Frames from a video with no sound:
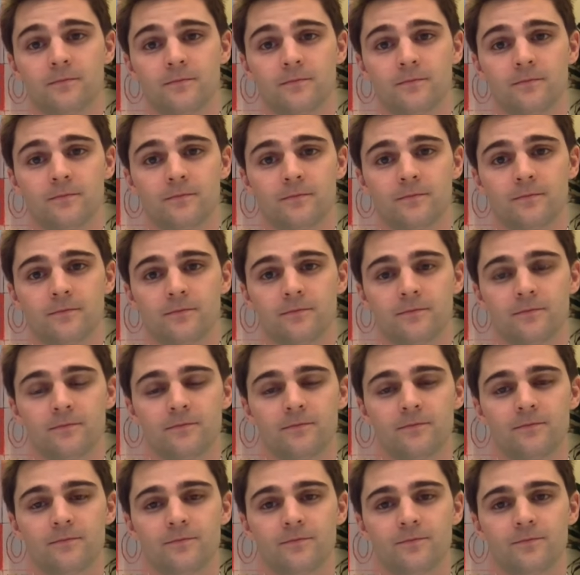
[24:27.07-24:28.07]

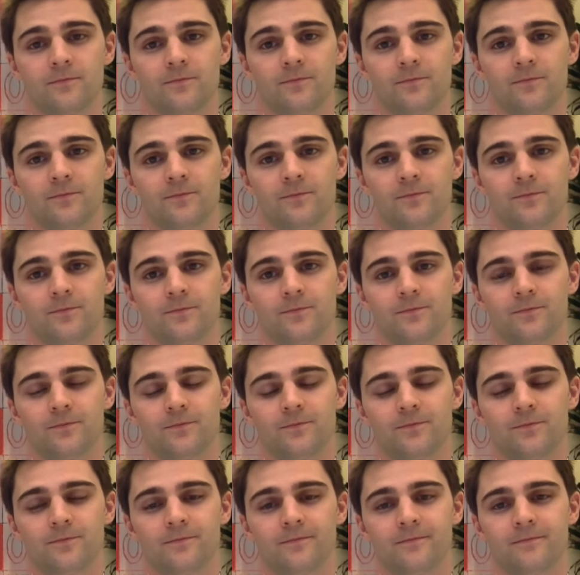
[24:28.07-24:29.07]

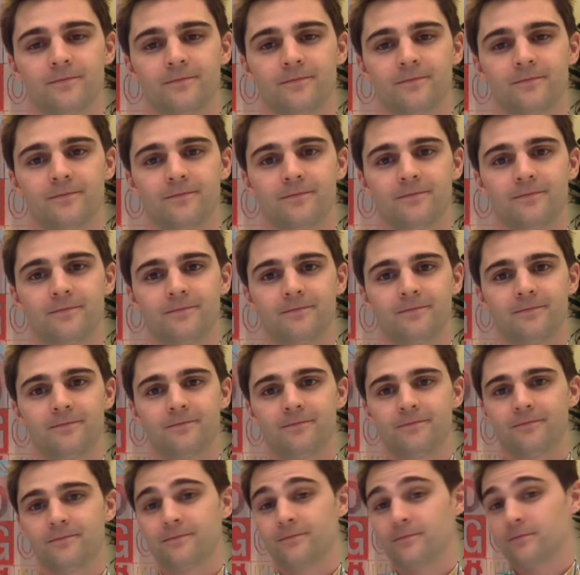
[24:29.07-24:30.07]

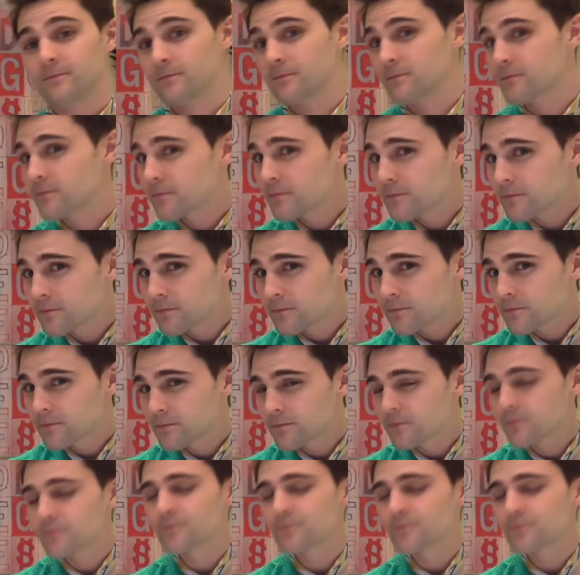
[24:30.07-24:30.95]
The person shown says nothing.